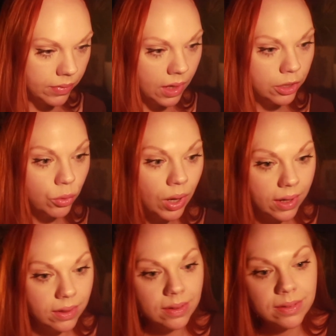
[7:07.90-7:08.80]
Are you
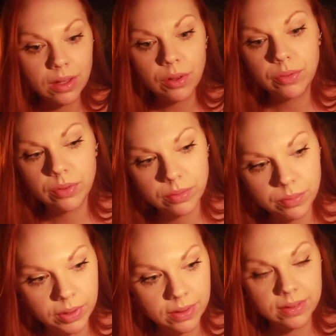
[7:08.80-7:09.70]
hiding yourself?
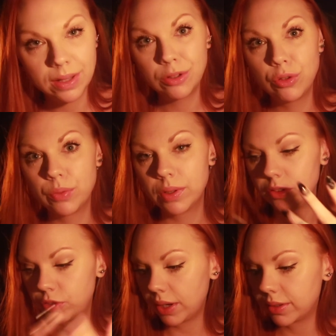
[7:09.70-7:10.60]
Because then you will
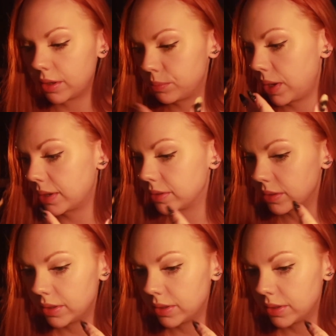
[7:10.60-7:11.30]
attract that back.